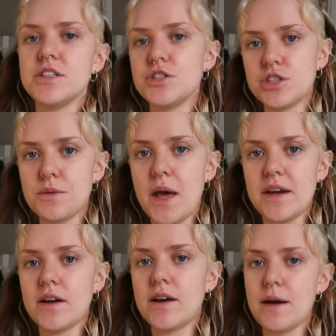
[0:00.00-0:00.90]
It's just
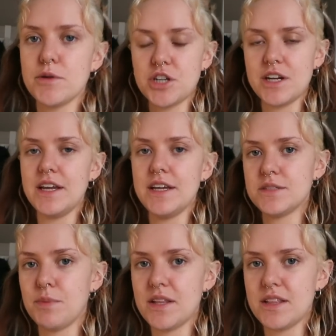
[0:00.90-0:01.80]
depending on how much I
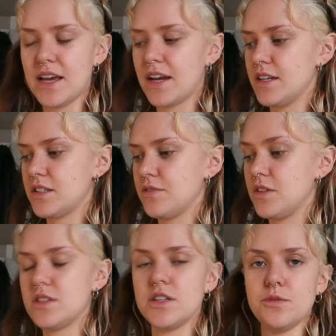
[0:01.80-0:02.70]
need by the thickness
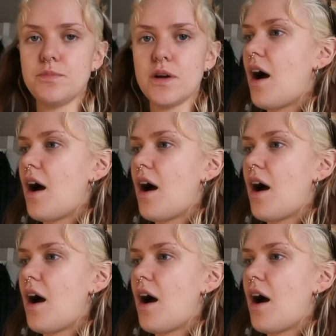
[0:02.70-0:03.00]
of the soup.